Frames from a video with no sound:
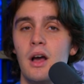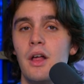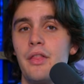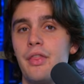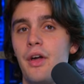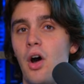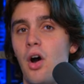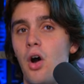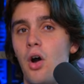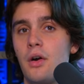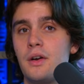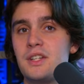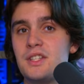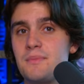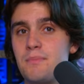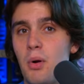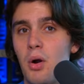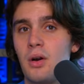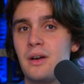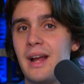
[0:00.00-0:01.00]
The hardest
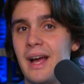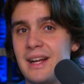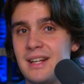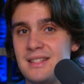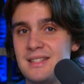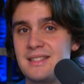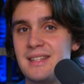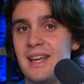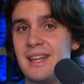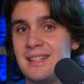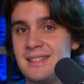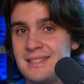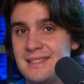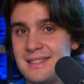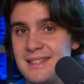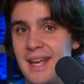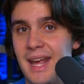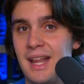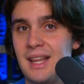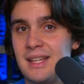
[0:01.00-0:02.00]
part I could say in
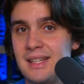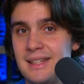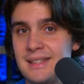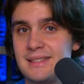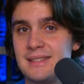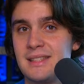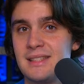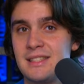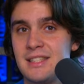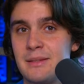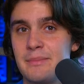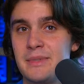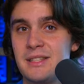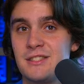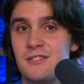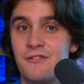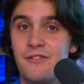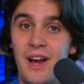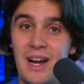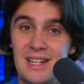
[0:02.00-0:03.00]
scaling a system is
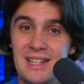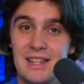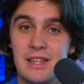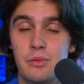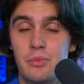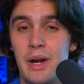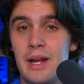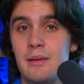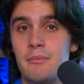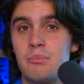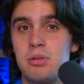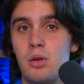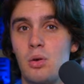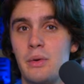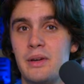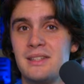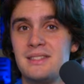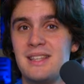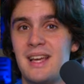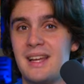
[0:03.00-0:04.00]
finding the right
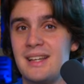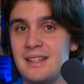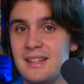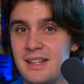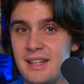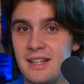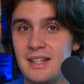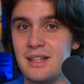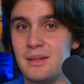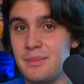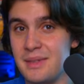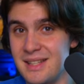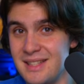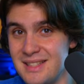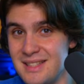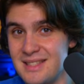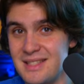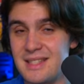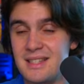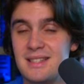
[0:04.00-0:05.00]
employees and getting them
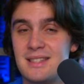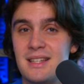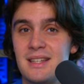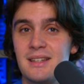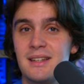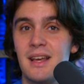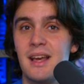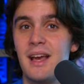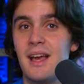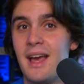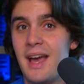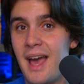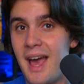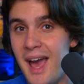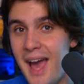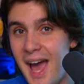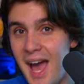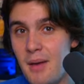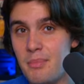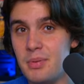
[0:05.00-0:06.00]
consistent,
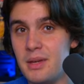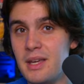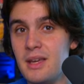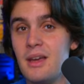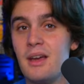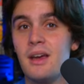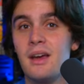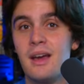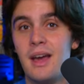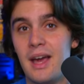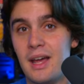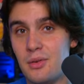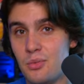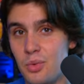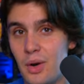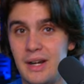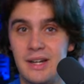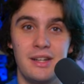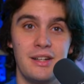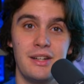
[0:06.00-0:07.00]
happy, and
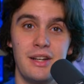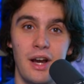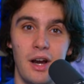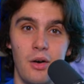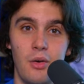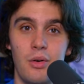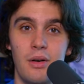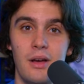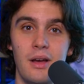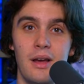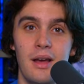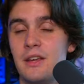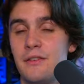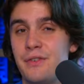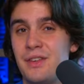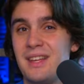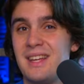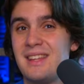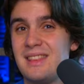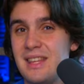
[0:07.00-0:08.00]
ready to go. If
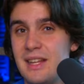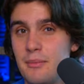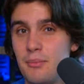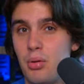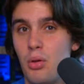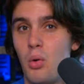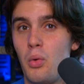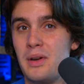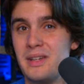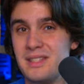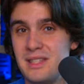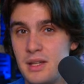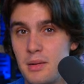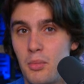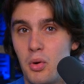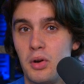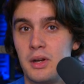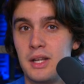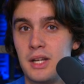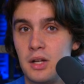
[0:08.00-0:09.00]
you can get the employees and the
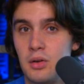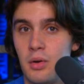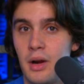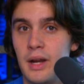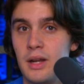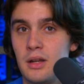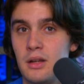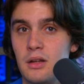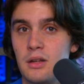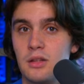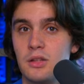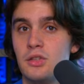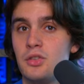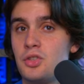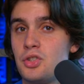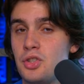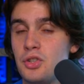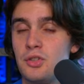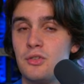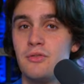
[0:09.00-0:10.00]
marketing right, you
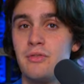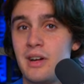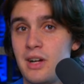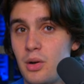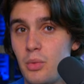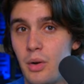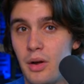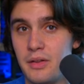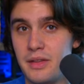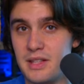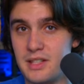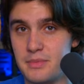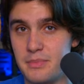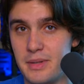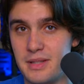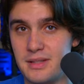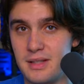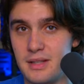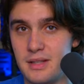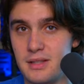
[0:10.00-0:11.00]
should do very well in this
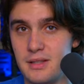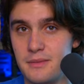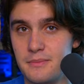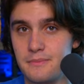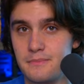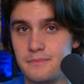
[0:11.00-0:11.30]
business.